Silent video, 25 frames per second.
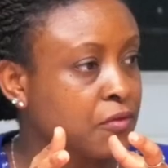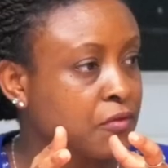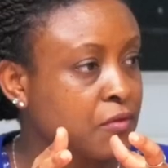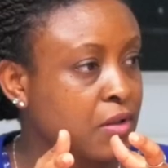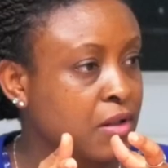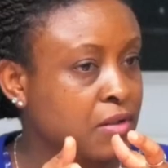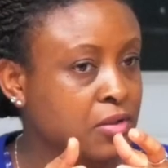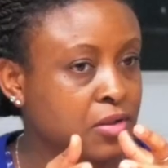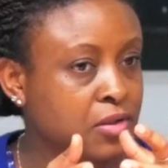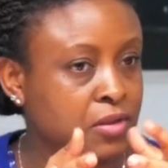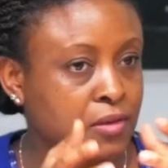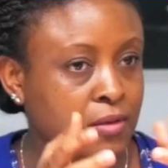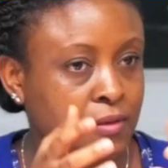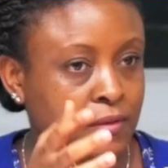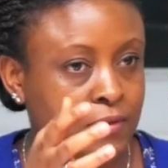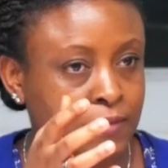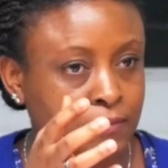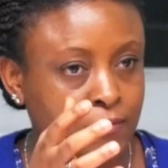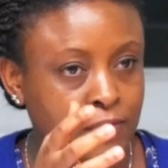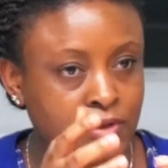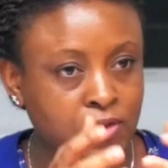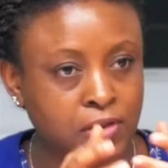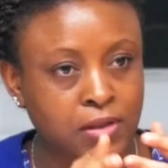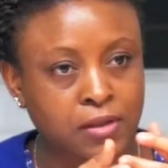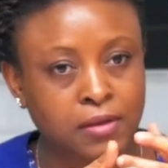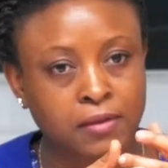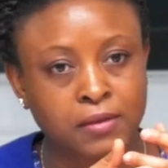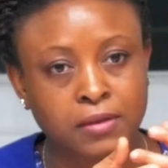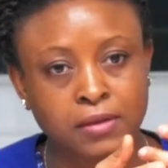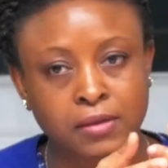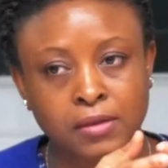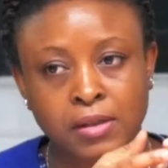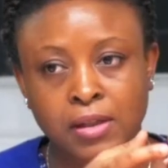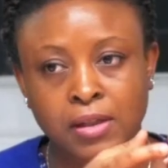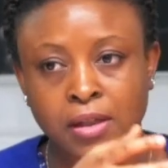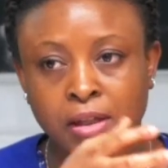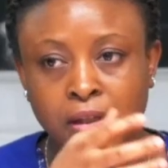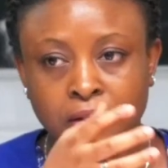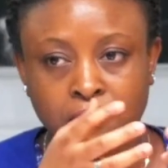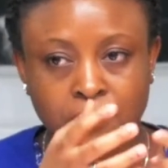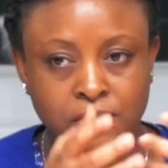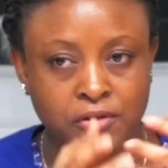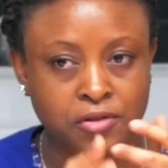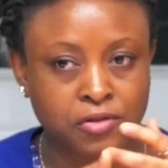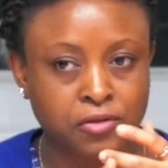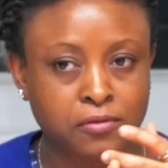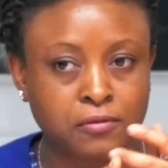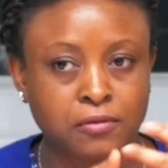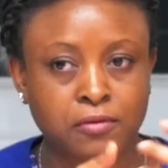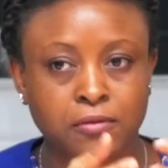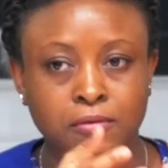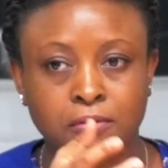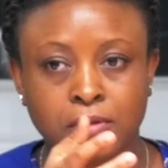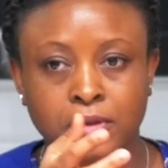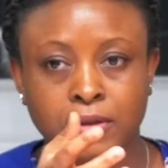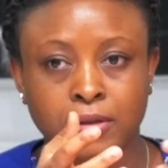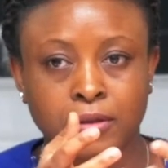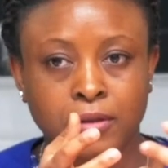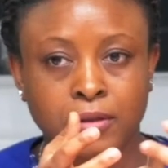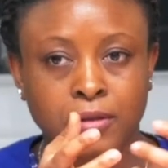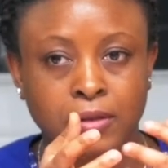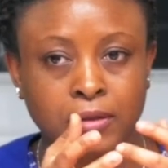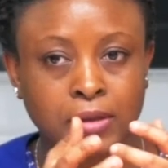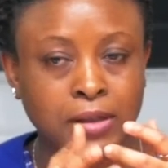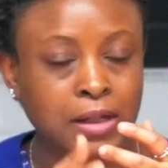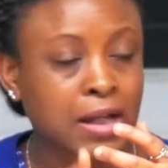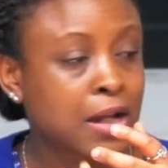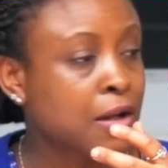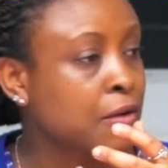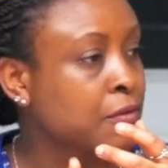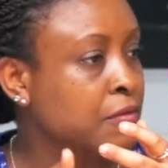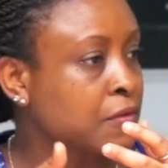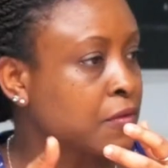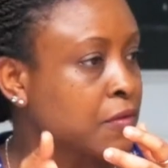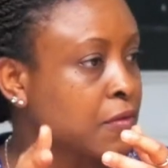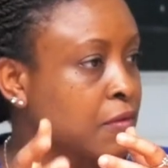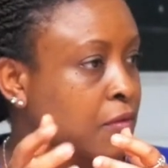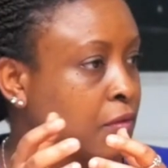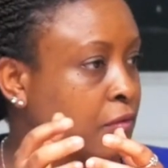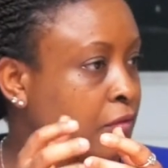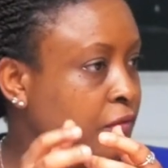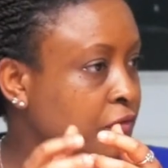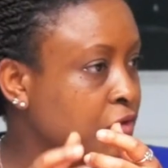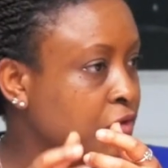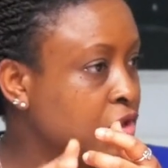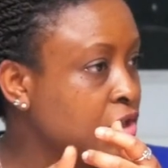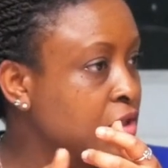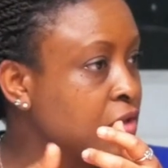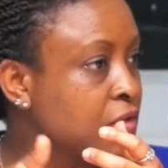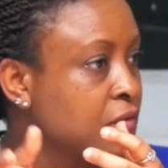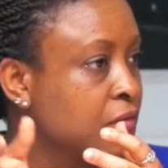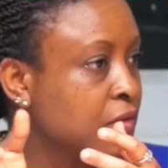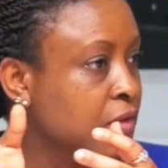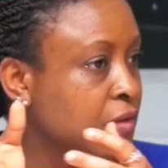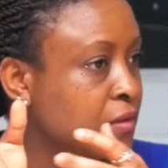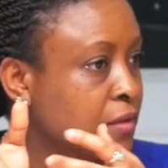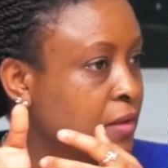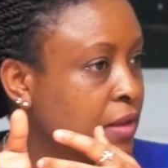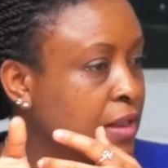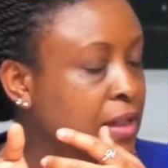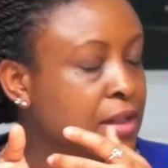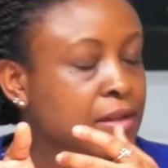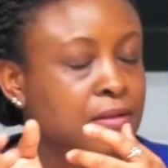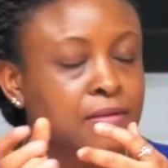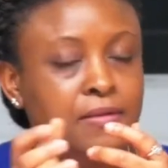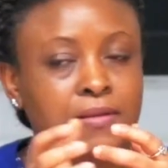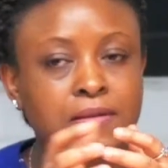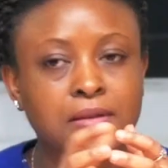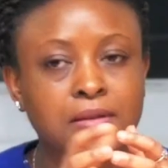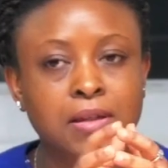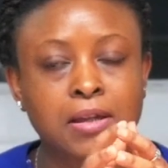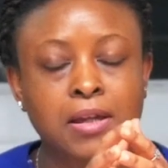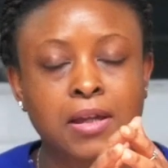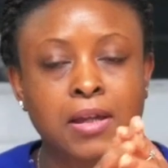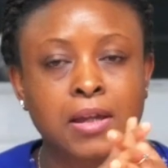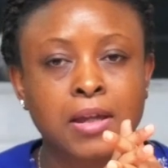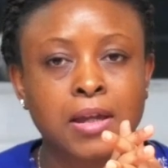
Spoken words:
structure, which are the traditional houses of chiefs and kings,